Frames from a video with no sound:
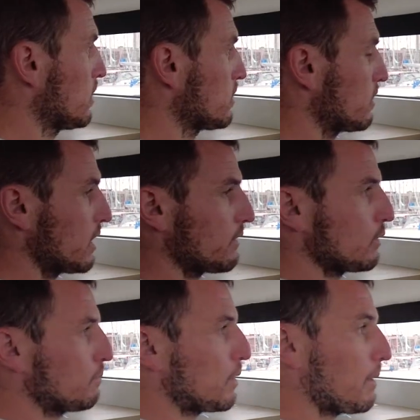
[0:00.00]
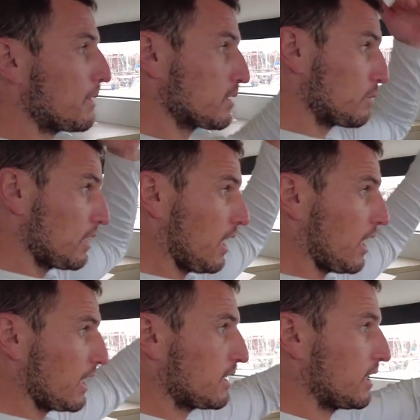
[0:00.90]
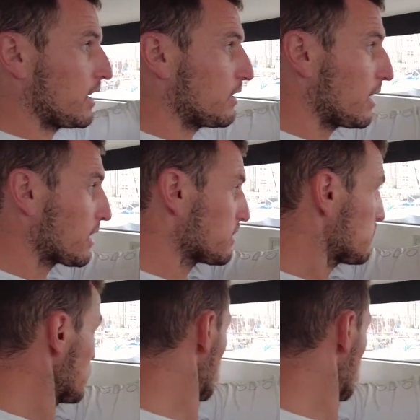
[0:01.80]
So I have no problems with the height here. I can see